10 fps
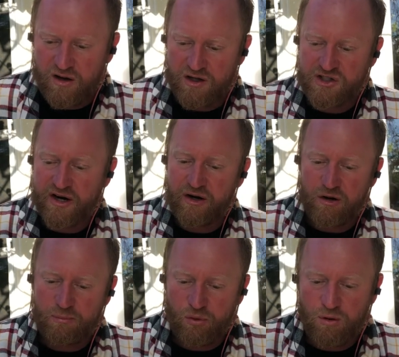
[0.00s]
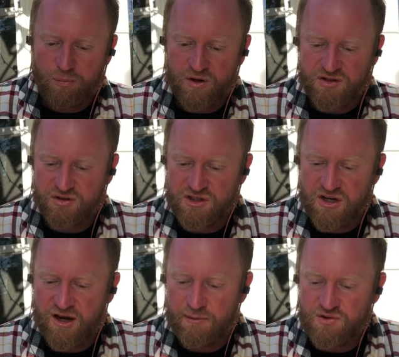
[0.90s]
attire appropriate to the
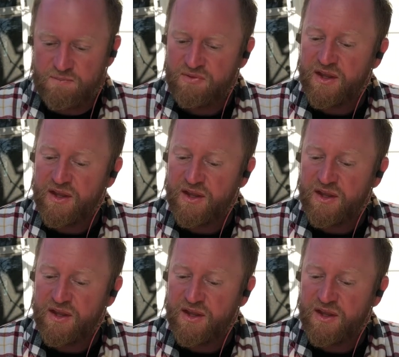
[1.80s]
times.